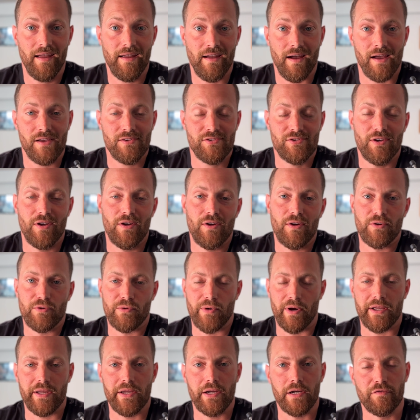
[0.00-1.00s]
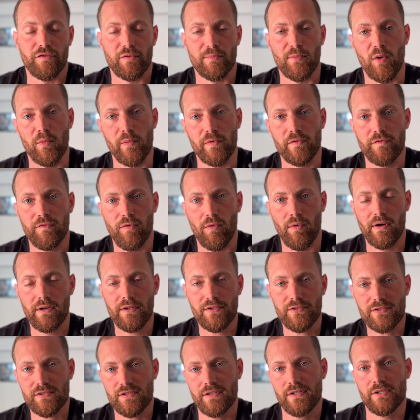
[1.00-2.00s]
Hey guys, Greg here from Omen
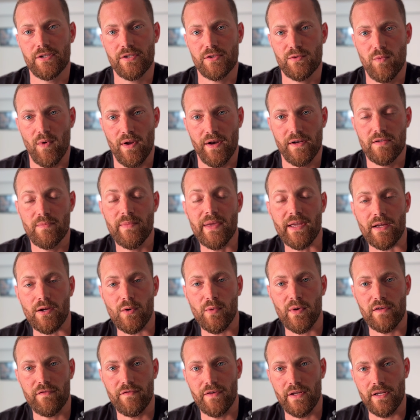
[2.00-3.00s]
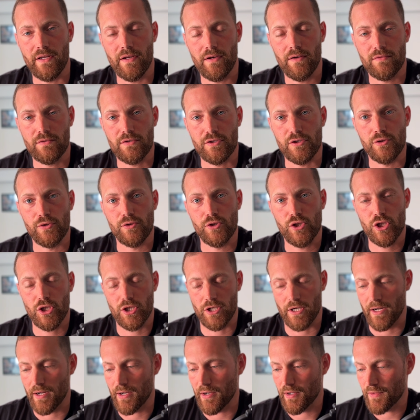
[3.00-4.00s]
Foils. Just wanted to make a quick video to
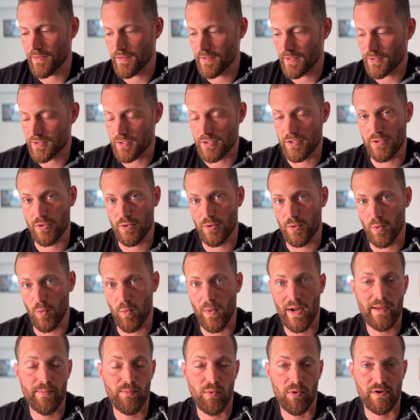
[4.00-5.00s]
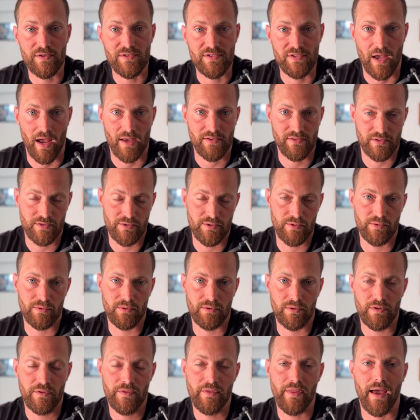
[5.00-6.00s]
share this new wingboard sizing
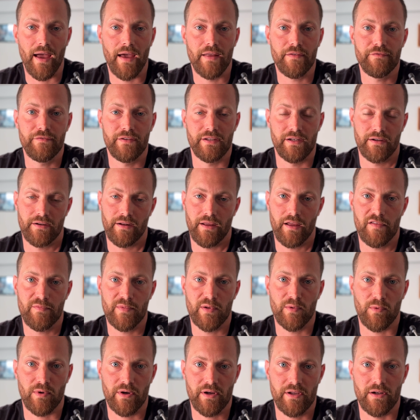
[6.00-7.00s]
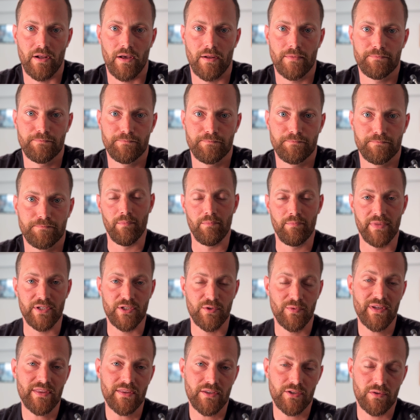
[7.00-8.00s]
tool that Finn and I have been working on.
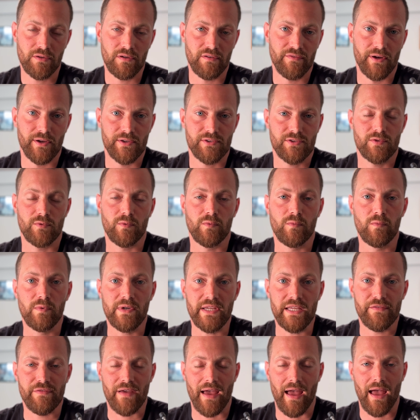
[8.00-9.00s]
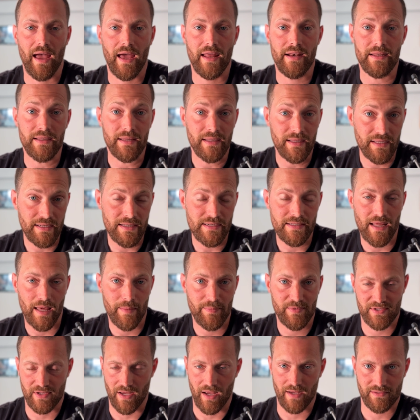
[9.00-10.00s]
Between the two of us, we've had
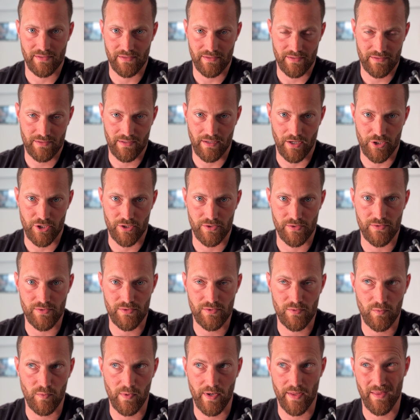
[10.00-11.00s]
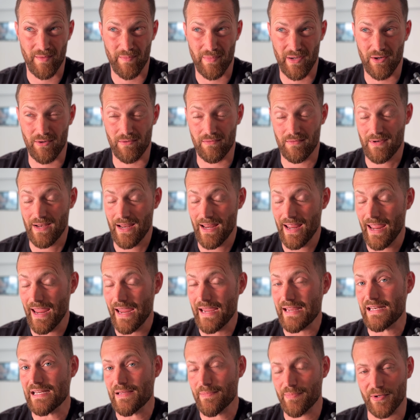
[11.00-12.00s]
in-depth sizing discussions with about
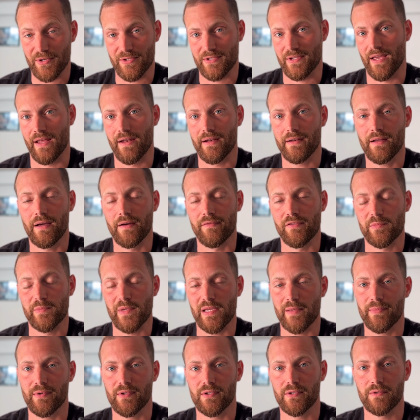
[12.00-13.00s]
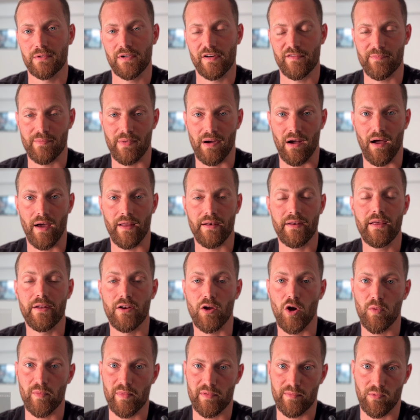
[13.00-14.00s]
80% of the people who have bought
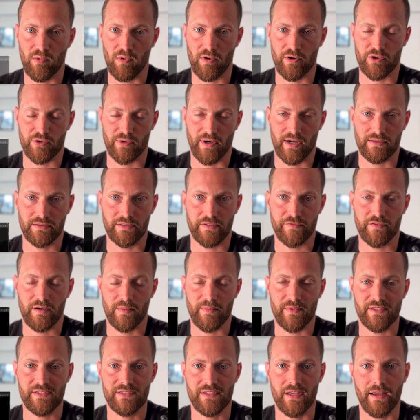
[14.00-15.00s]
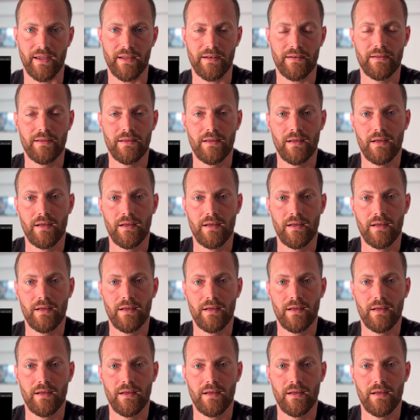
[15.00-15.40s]
an Omen board directly from the site.